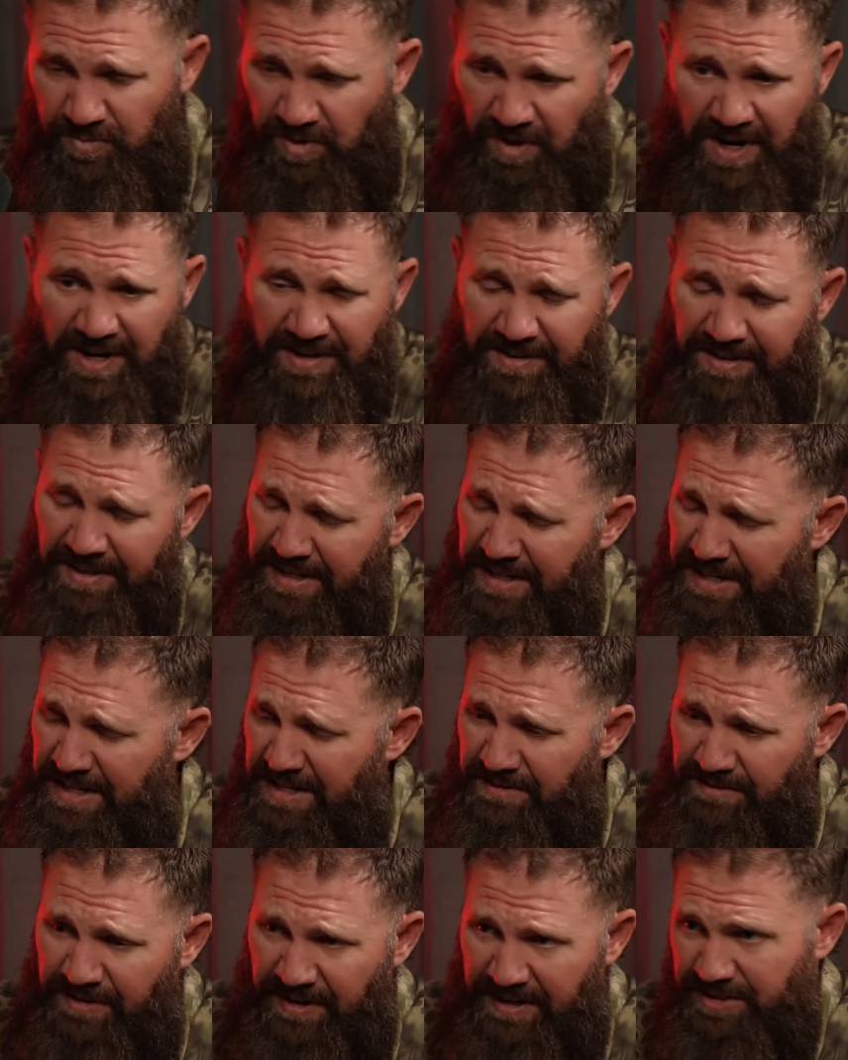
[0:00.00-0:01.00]
right,
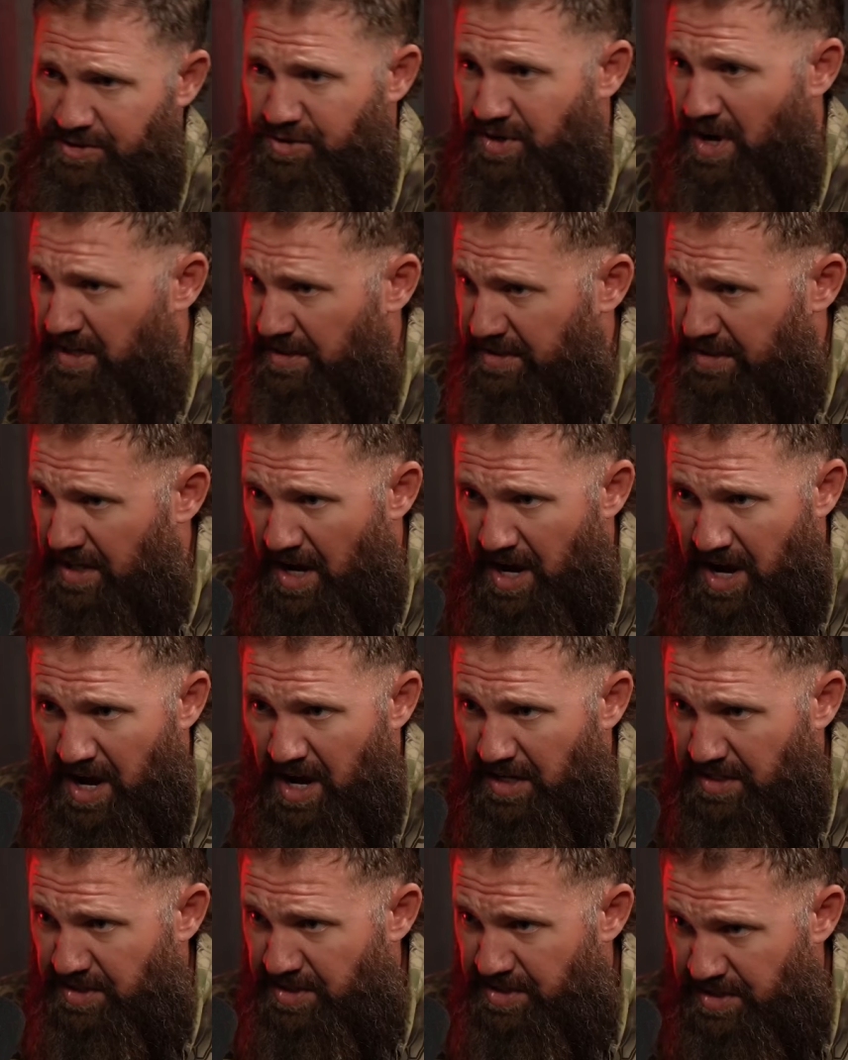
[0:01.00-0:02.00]
freaking drug
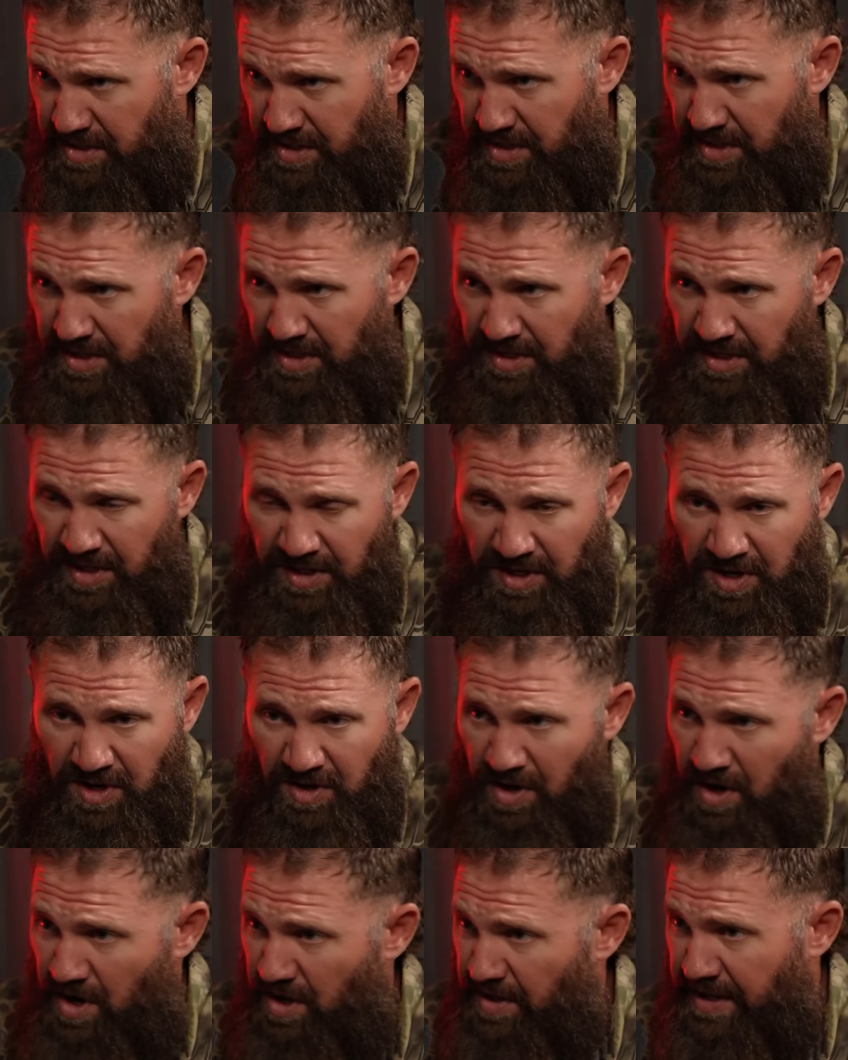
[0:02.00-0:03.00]
dogs,
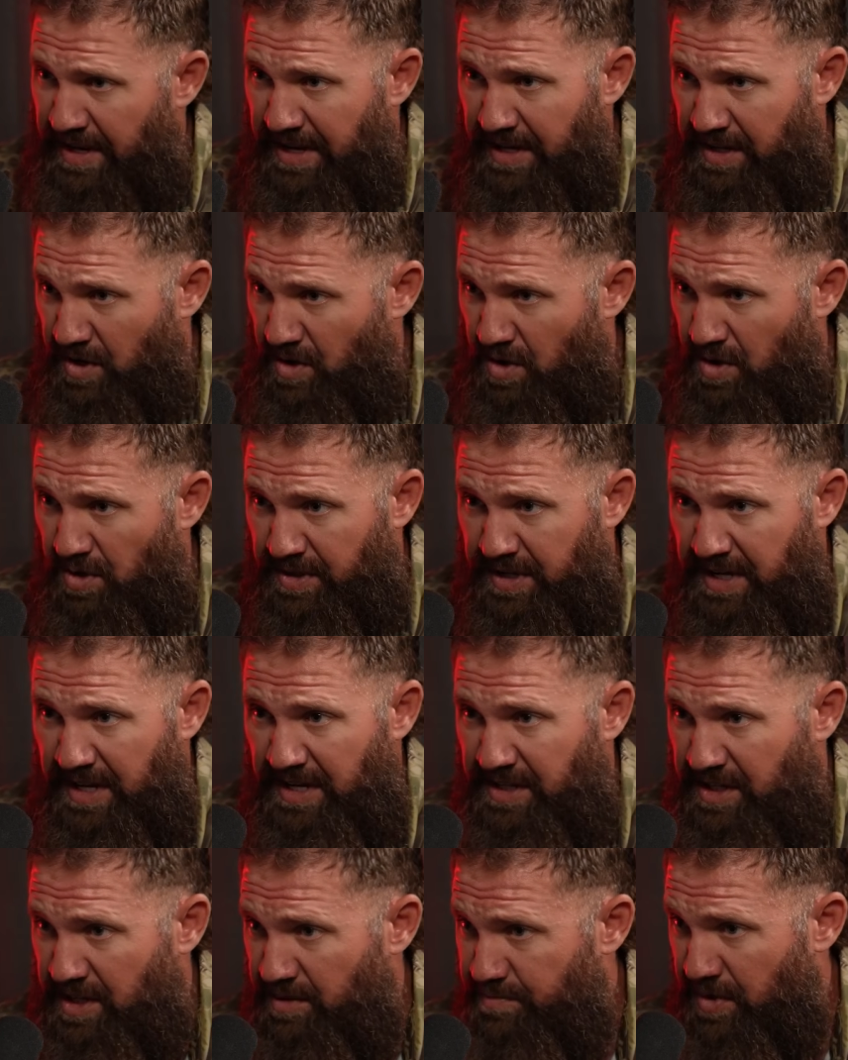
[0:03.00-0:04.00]
all that whole
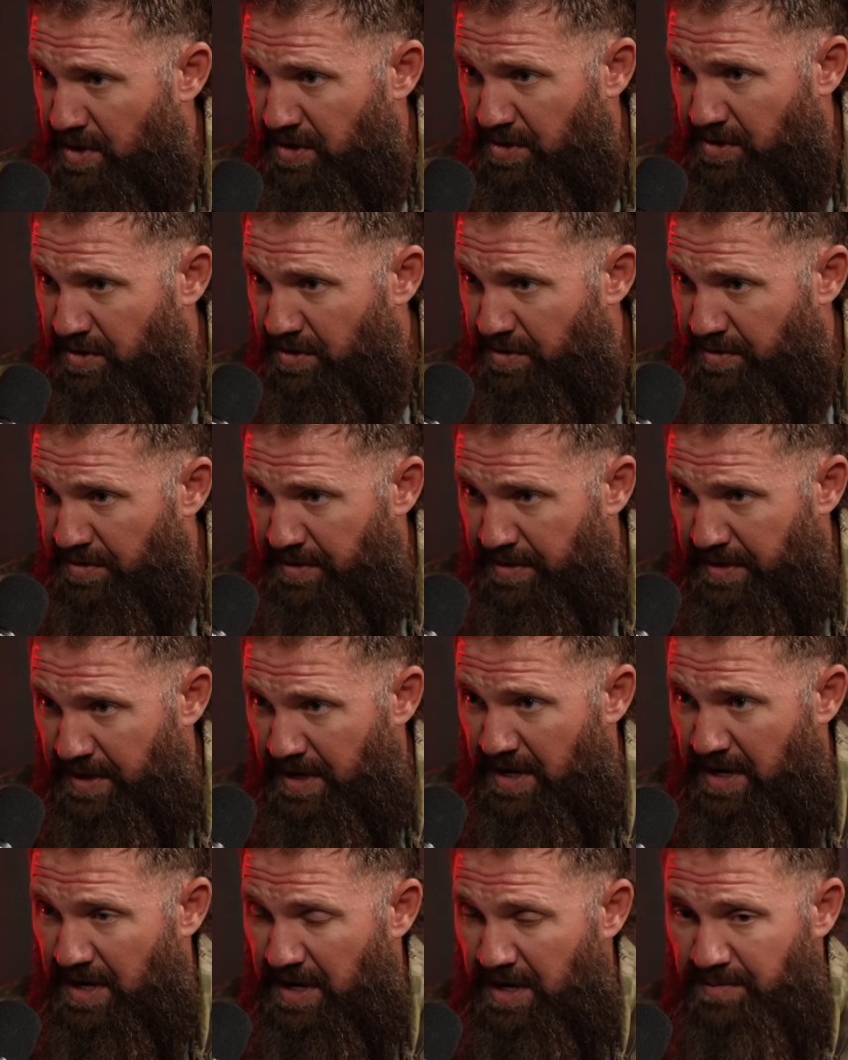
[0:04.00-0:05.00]
kit and caboodle,
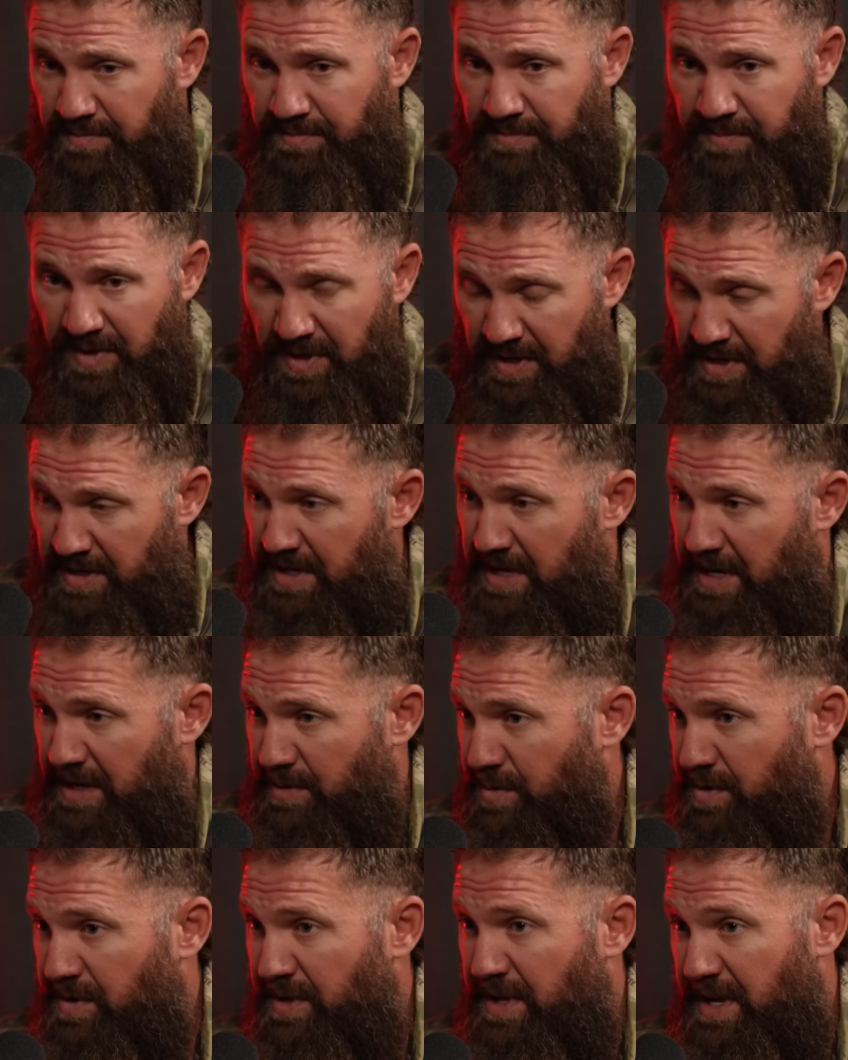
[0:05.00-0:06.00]

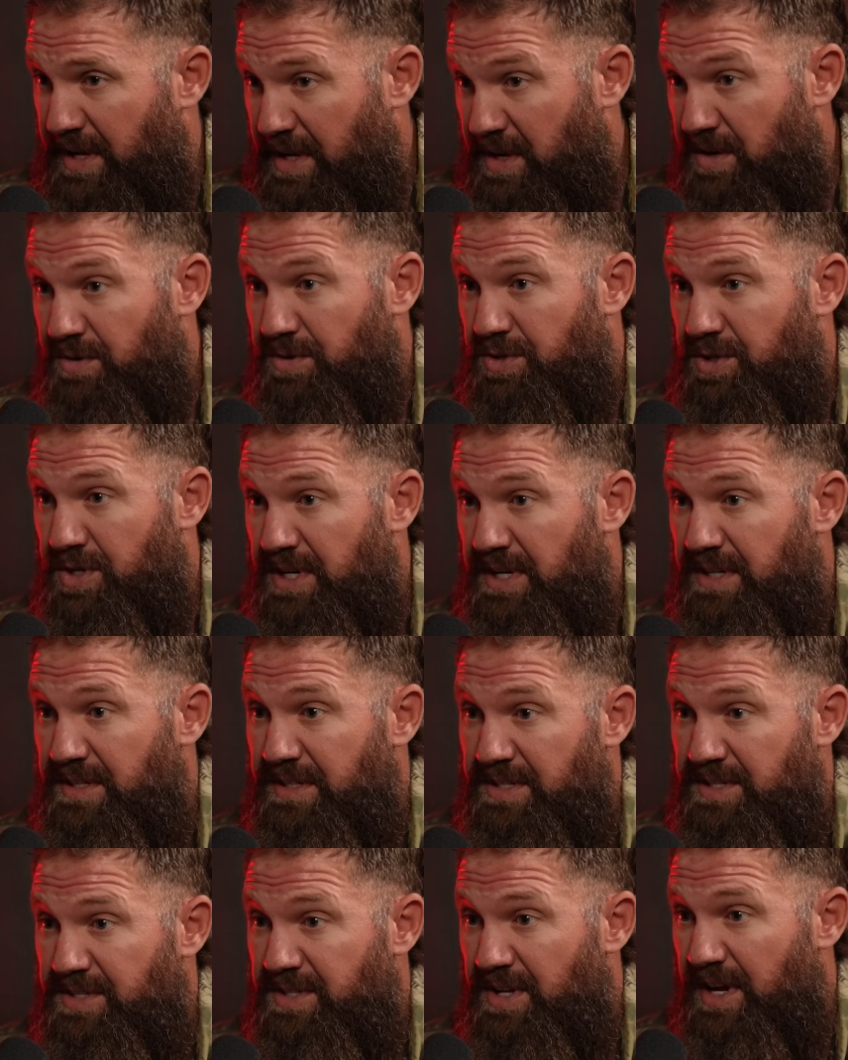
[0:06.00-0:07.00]
and we're like, oh shit,
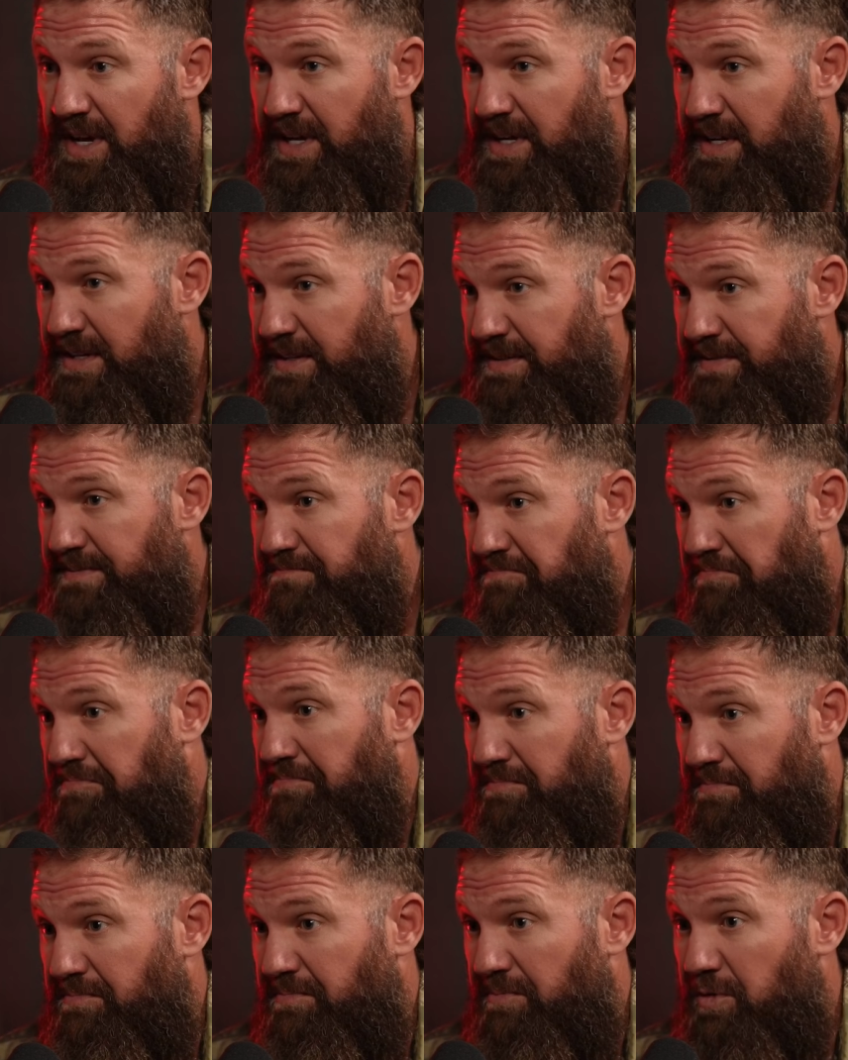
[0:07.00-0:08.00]
this is like
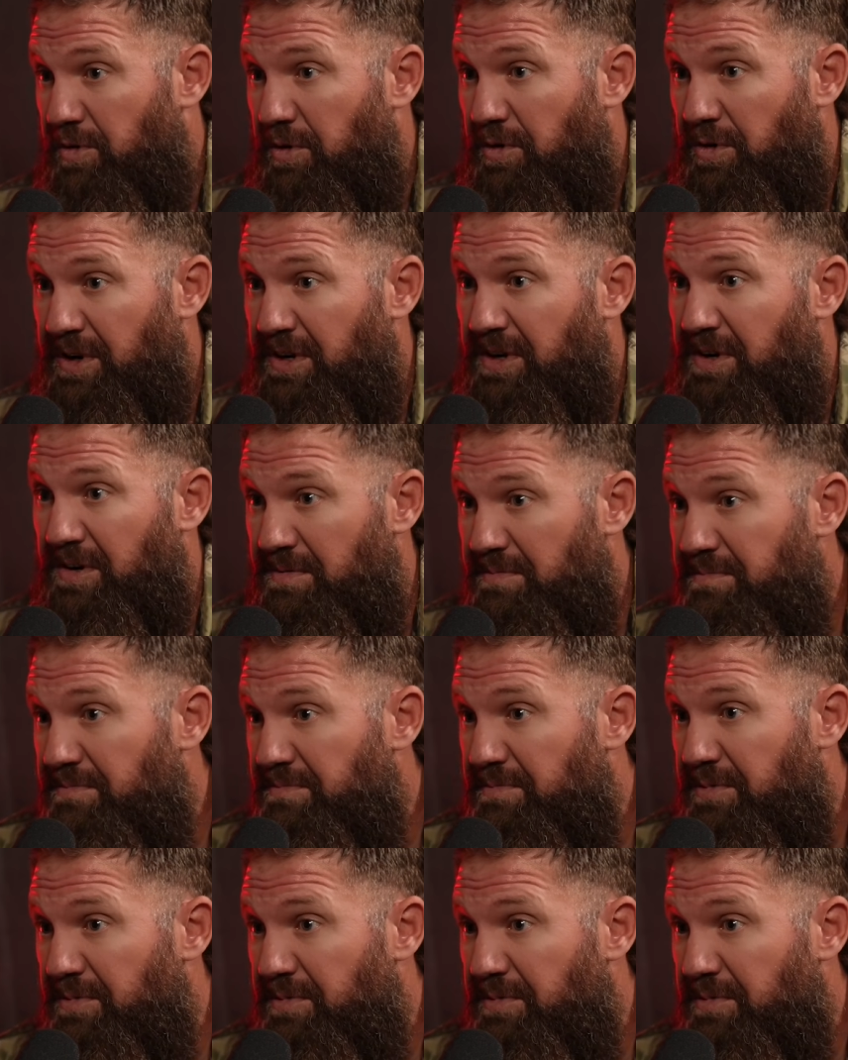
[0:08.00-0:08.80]
for real.